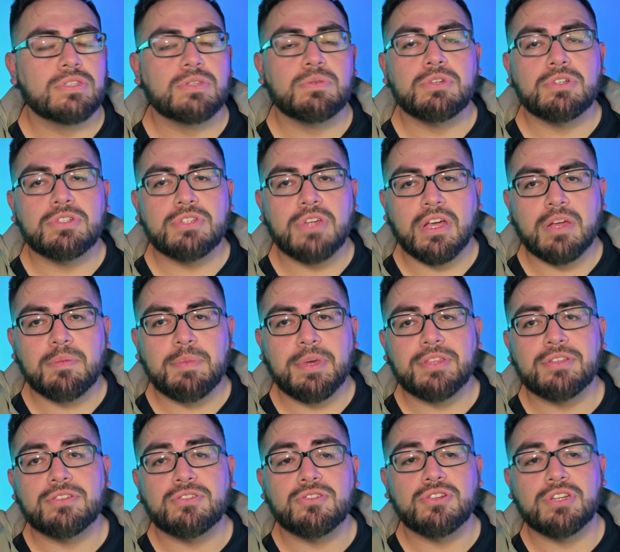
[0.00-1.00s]
So when you're talking about
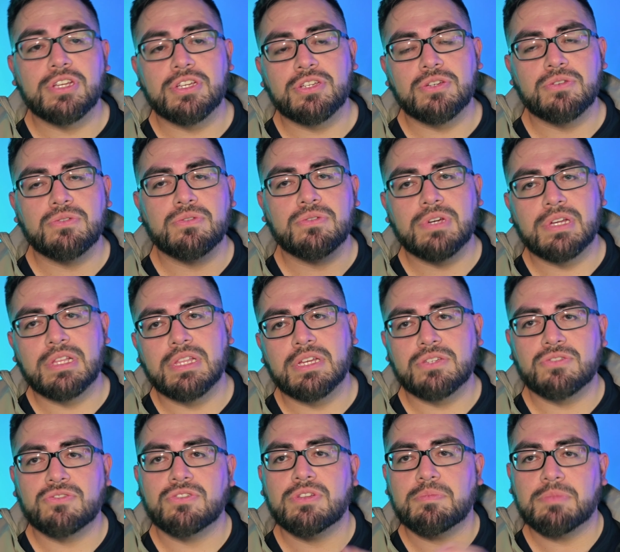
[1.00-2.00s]
the traditional
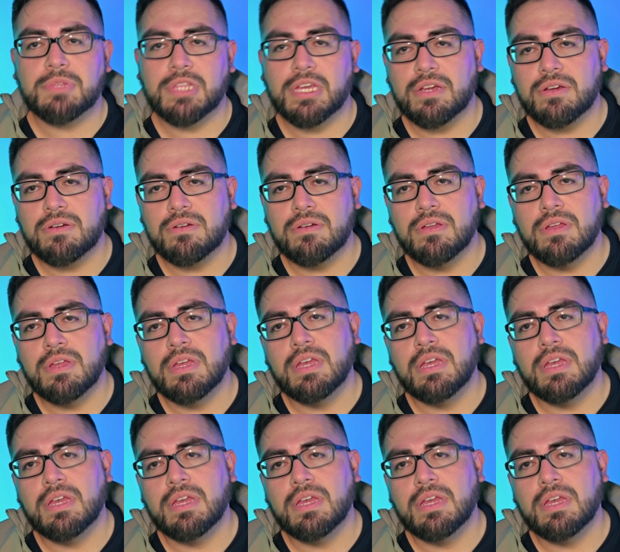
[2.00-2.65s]
clickstream layer,